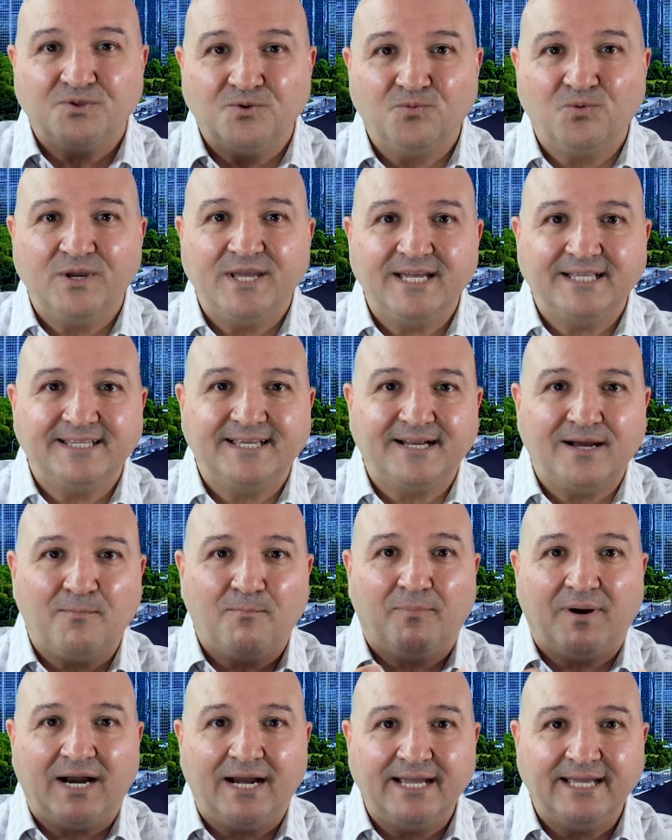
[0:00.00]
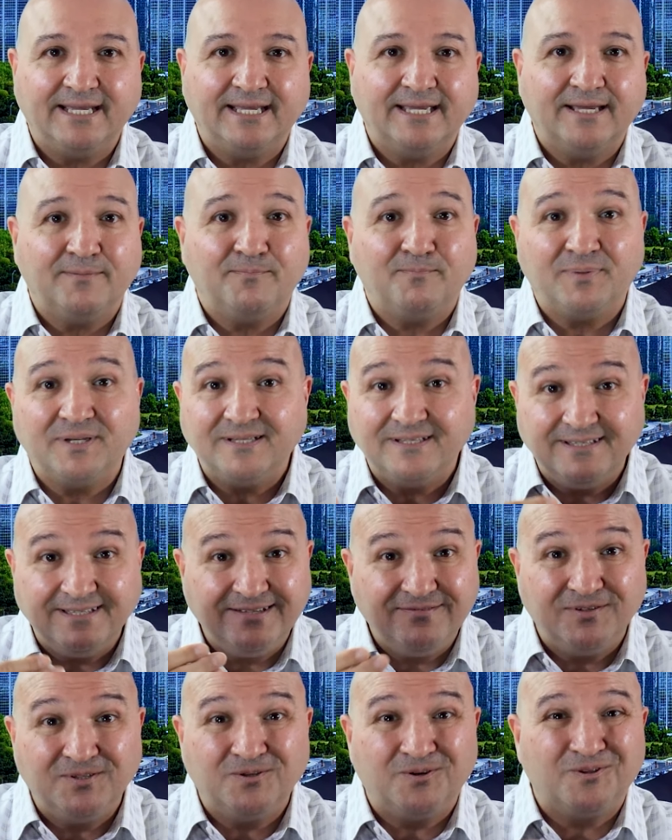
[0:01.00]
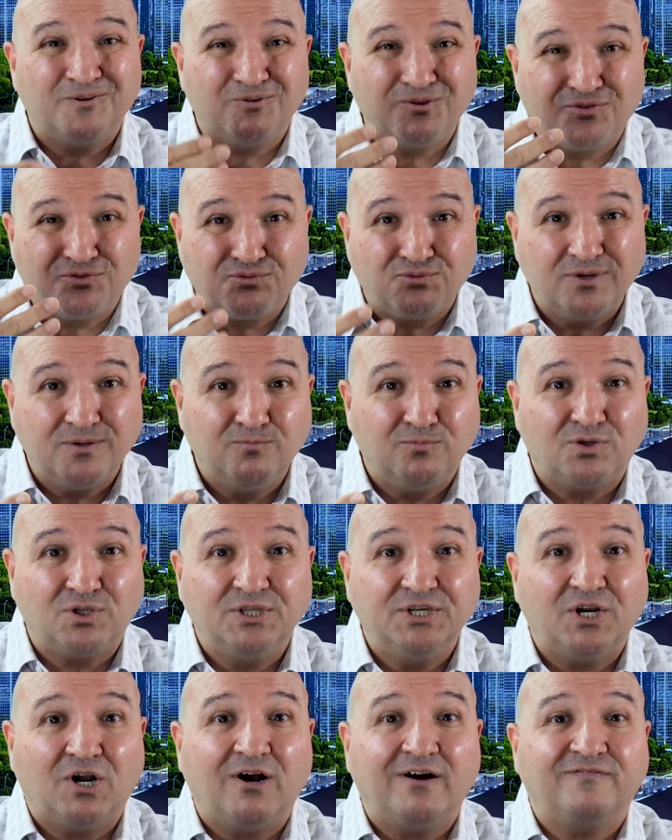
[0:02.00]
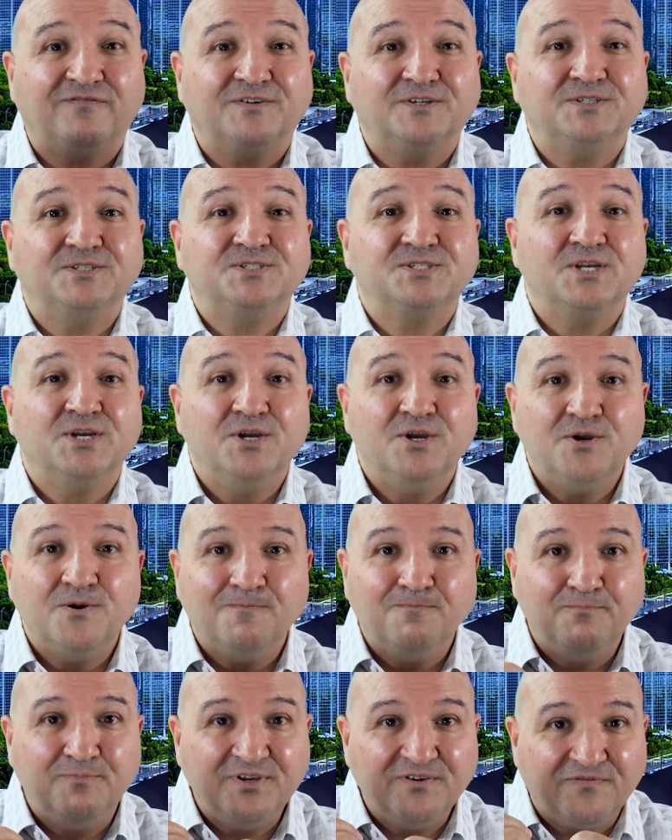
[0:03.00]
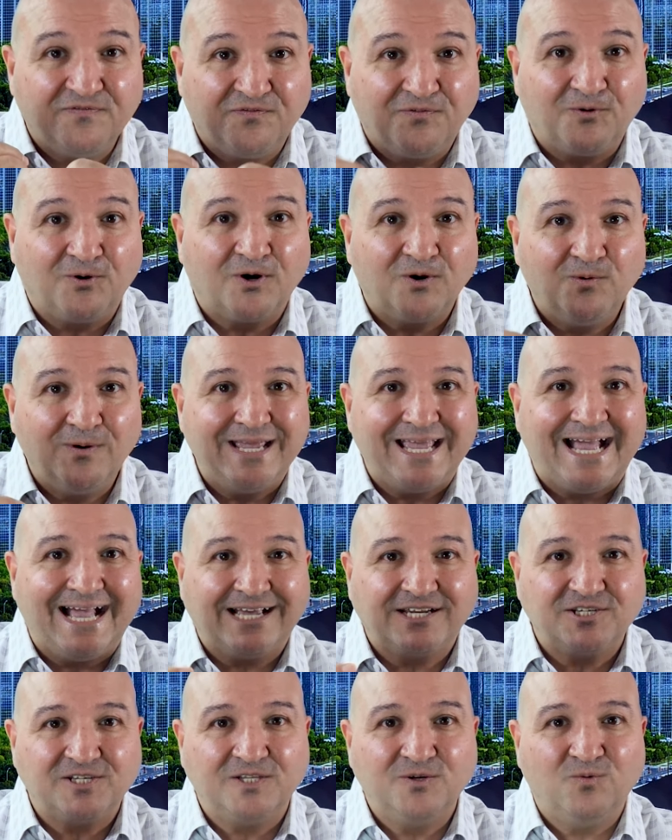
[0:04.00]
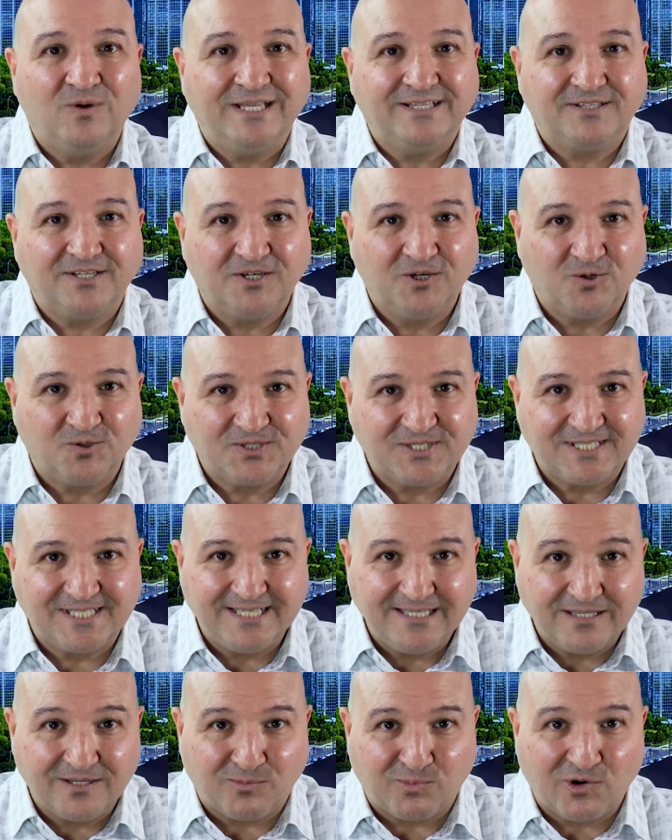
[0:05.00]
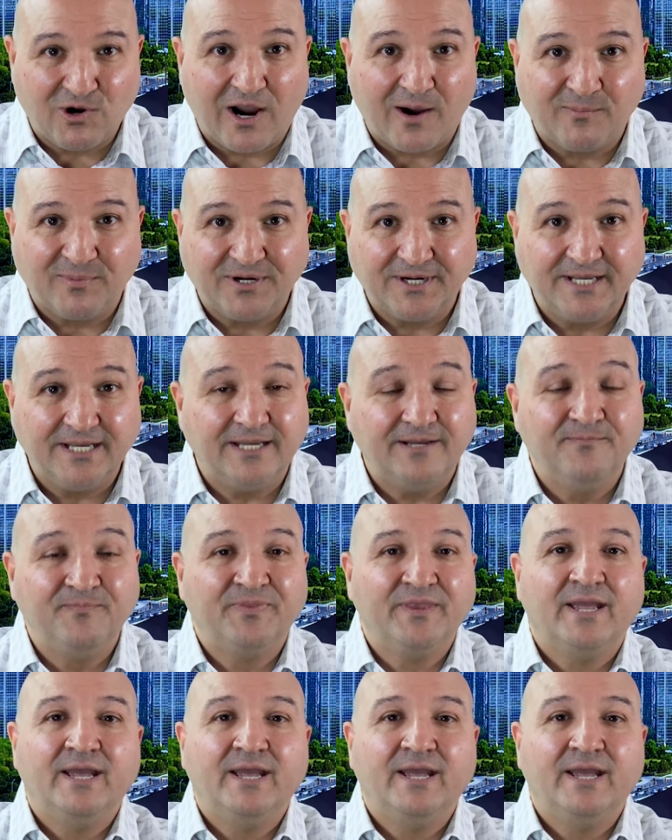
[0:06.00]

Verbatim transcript: And we ended up buying it, but even though there were three bully offers before we actually went to go see the property,